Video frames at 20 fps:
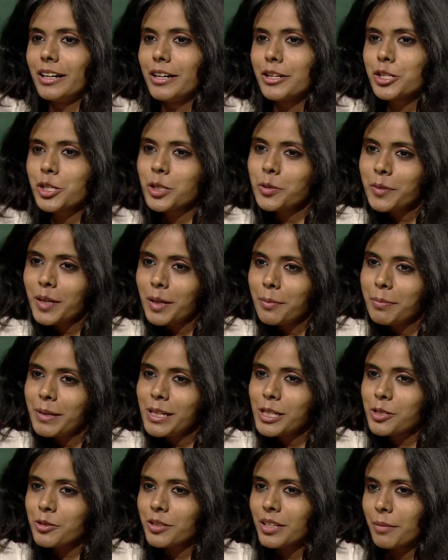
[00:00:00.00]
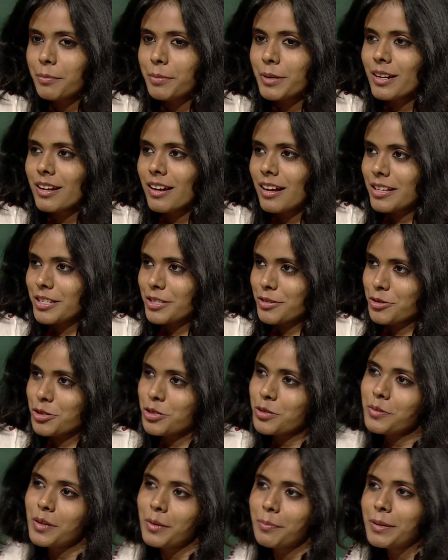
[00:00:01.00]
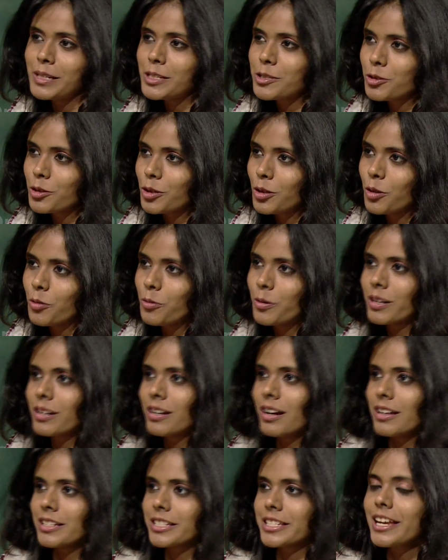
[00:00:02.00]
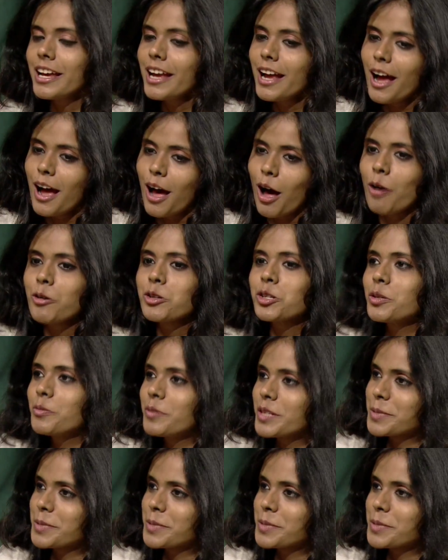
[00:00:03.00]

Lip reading: should we appeal to the upper caste or should we appeal to the lower caste? How should we